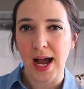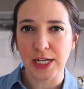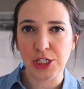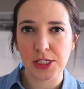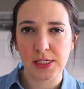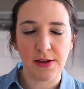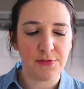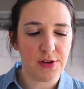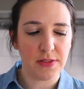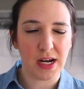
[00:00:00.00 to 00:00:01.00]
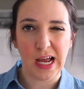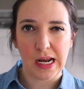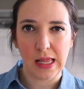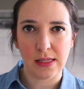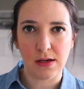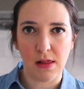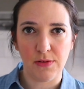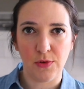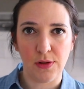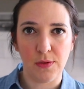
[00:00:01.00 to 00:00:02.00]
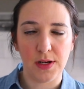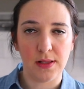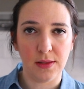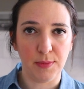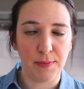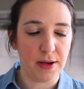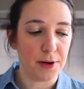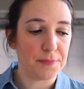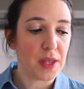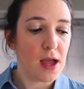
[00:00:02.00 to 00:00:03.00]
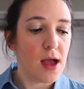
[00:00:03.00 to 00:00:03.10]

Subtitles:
I just have found that I kind of like the olive oil one a little bit better.